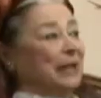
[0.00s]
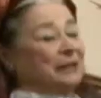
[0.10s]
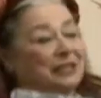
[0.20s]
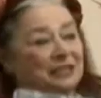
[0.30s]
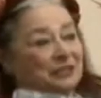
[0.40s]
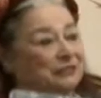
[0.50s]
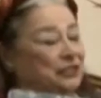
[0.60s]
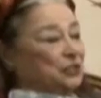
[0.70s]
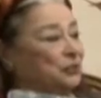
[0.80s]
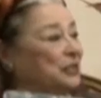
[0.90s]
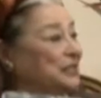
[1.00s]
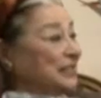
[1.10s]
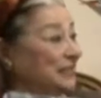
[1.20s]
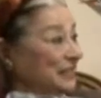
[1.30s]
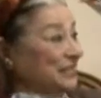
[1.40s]
about individuals,
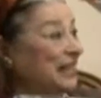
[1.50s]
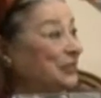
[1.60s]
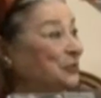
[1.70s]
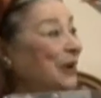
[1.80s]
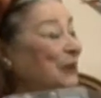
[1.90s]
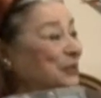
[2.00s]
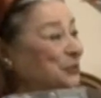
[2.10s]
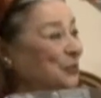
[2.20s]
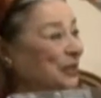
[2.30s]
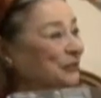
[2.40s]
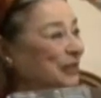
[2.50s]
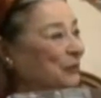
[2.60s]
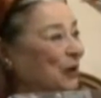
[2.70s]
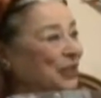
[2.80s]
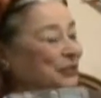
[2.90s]
and this, right. that's why I was
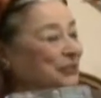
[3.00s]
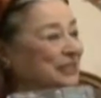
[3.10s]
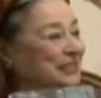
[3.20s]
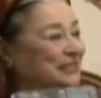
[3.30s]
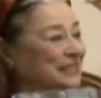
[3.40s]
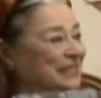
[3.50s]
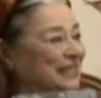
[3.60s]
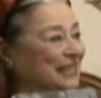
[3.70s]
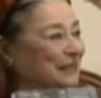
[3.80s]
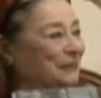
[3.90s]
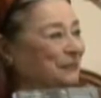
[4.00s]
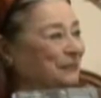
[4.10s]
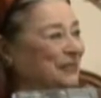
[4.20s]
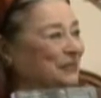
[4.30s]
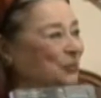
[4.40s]
wondering why you didn't uh,
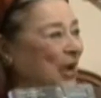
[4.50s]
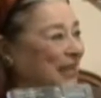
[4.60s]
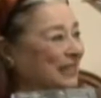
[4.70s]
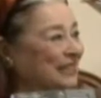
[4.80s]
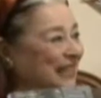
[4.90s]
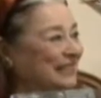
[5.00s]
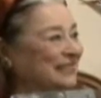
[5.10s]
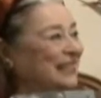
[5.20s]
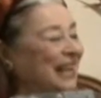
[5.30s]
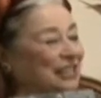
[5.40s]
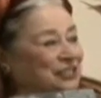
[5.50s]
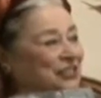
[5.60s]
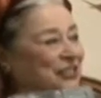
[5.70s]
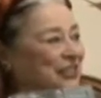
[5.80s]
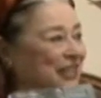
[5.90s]
write it as
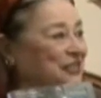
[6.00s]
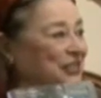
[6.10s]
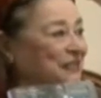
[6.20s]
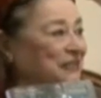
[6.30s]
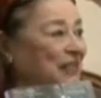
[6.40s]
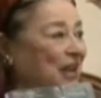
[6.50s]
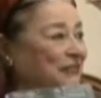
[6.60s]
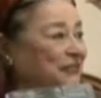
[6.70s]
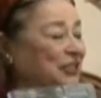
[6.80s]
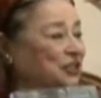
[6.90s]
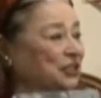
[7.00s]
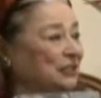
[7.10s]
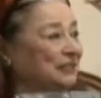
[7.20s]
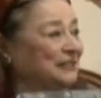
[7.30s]
a, as a nonfiction? Well, I, had